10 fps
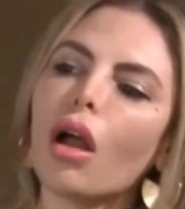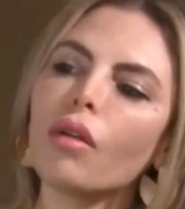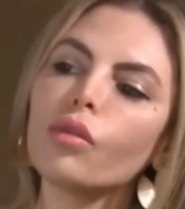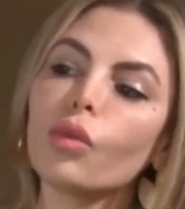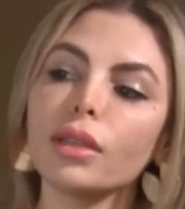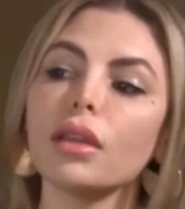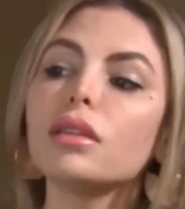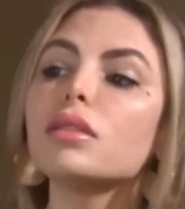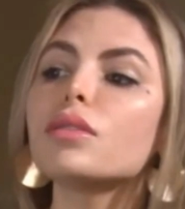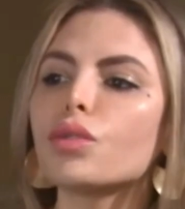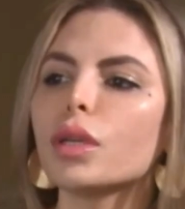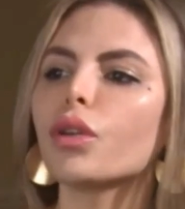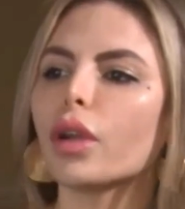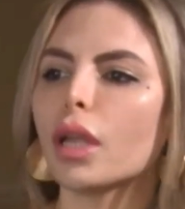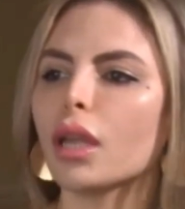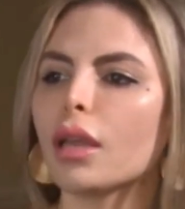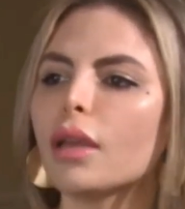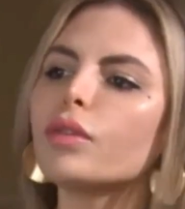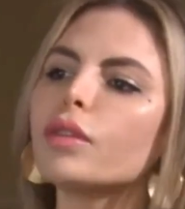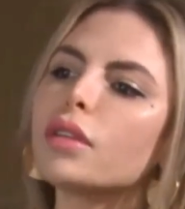of what industry you're in
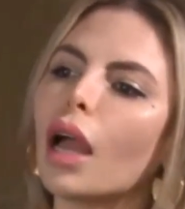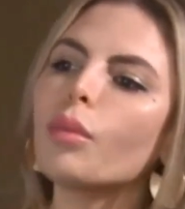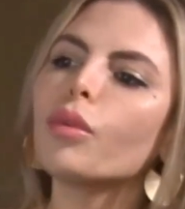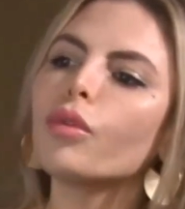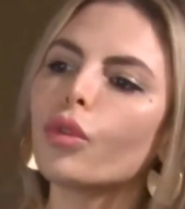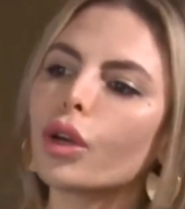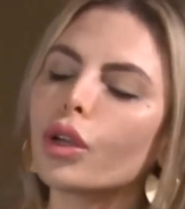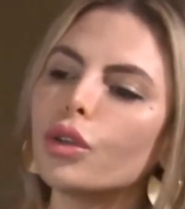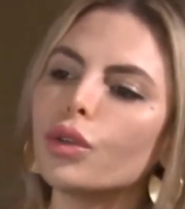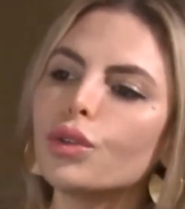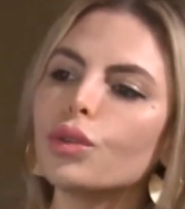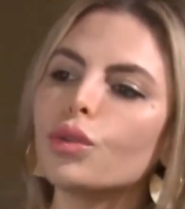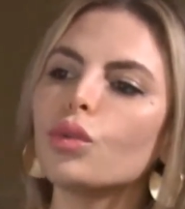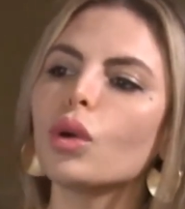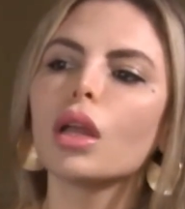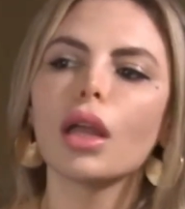and if the type of work you do